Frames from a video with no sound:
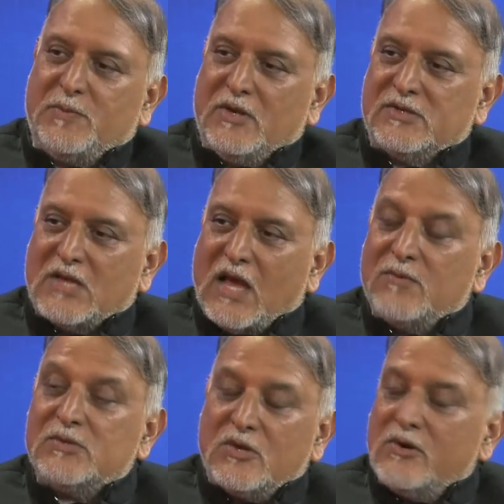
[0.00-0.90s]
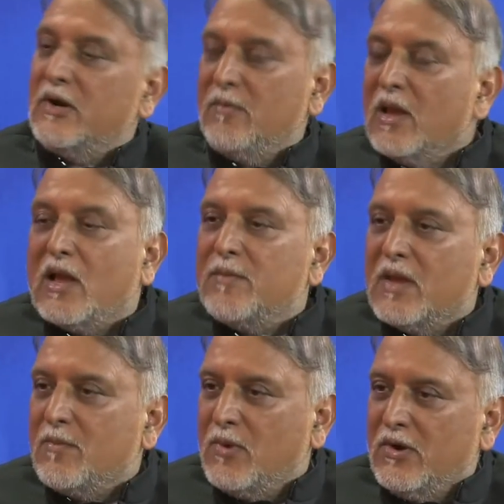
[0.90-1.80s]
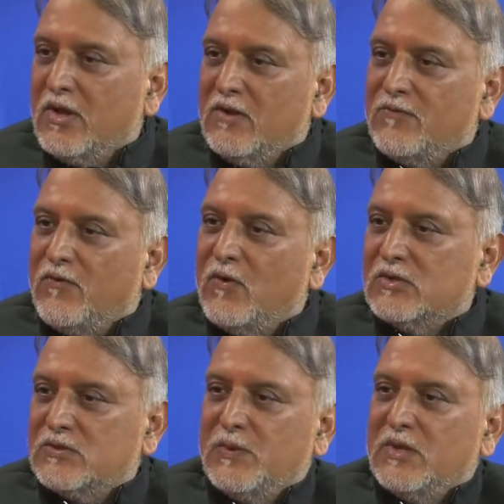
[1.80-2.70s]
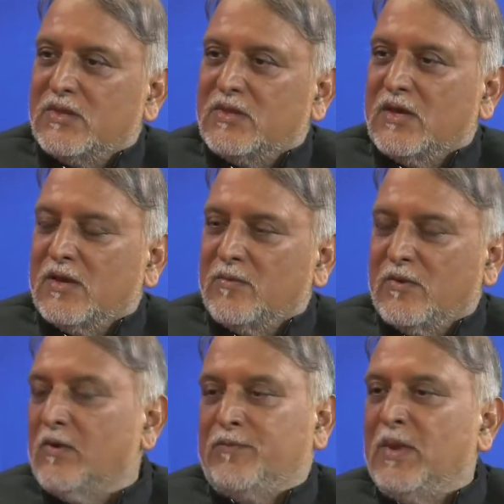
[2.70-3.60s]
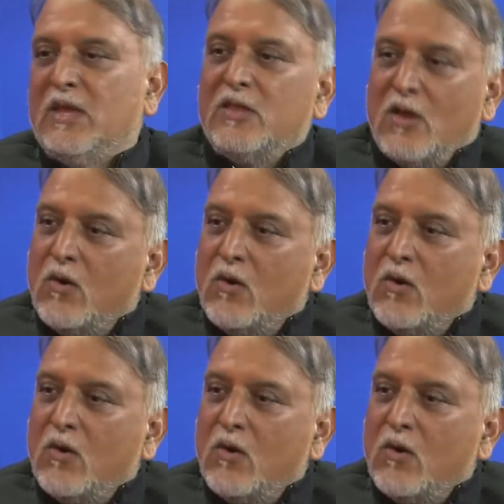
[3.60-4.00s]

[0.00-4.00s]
because I was already becoming a political force with being the